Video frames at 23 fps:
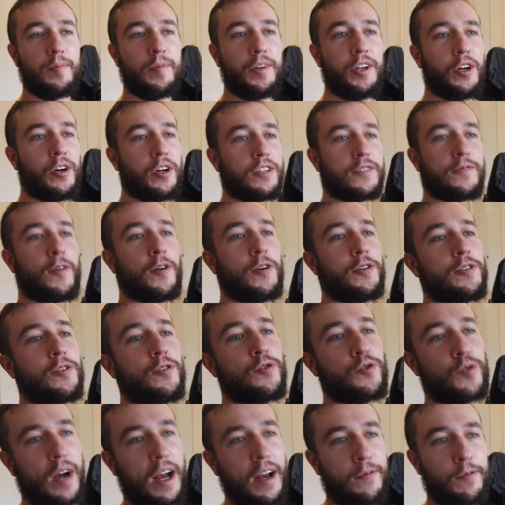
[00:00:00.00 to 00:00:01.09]
you know, as far as their
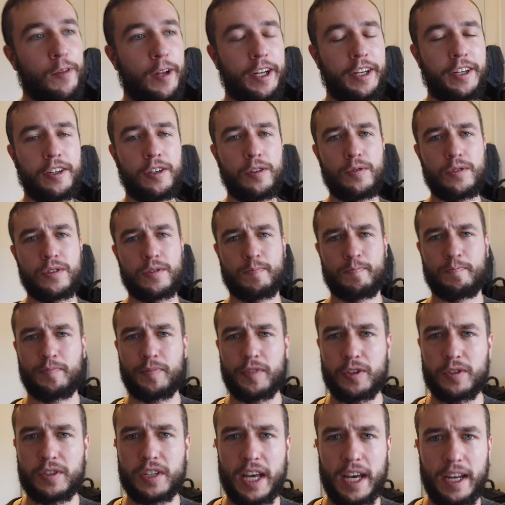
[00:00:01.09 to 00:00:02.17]
driveline goes,
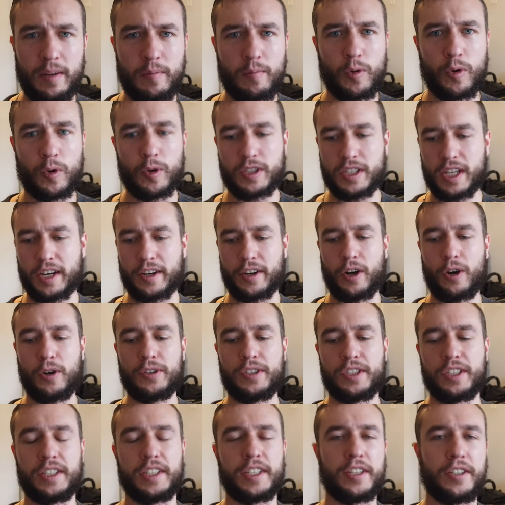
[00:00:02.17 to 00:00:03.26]
there's kind of more
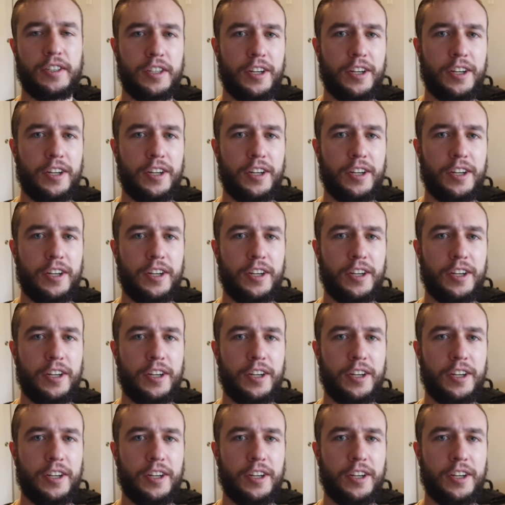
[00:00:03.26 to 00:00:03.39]
technology there.